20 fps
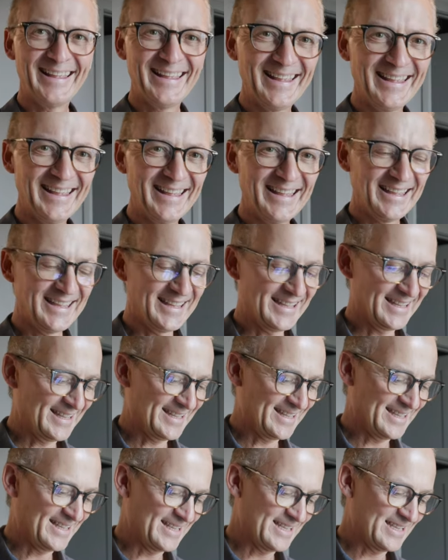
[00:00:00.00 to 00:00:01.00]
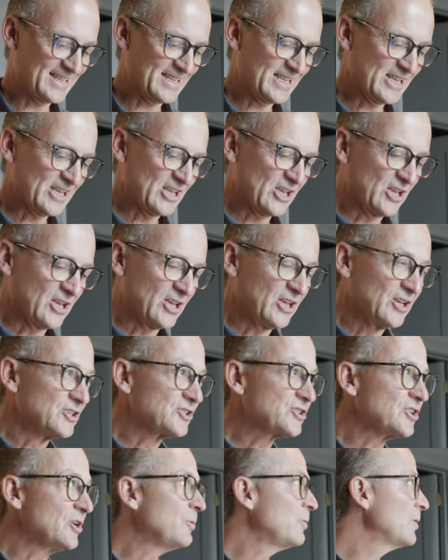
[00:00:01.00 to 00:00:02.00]
that picture a lot.
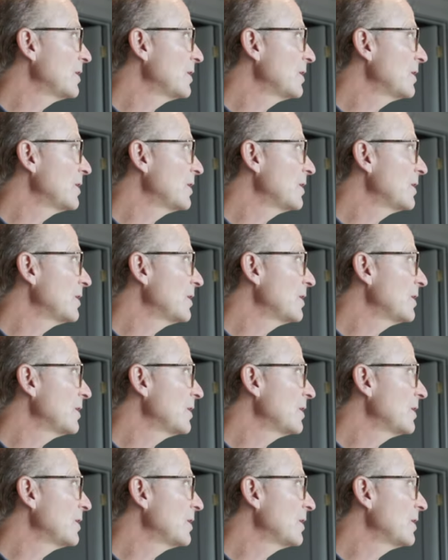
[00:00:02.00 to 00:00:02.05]
So